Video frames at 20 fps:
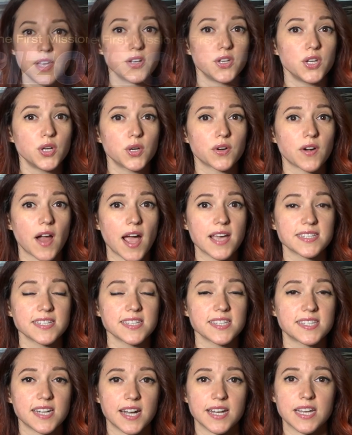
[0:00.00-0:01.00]
New
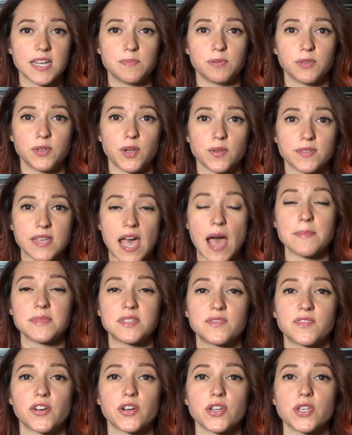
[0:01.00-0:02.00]
Horizons studied Pluto's
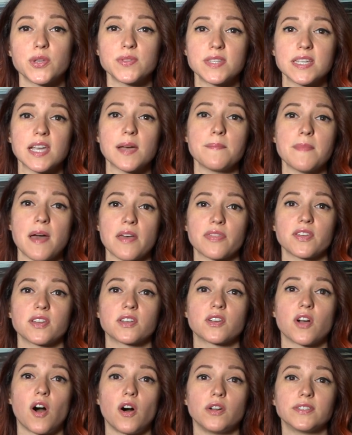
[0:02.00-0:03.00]
atmosphere using a
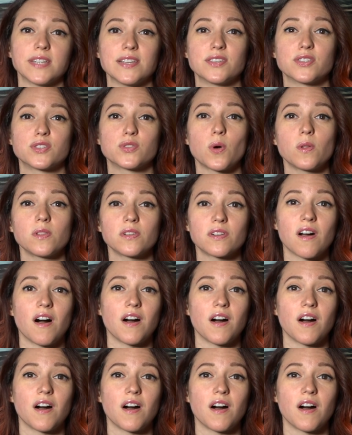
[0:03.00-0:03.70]
method called a solar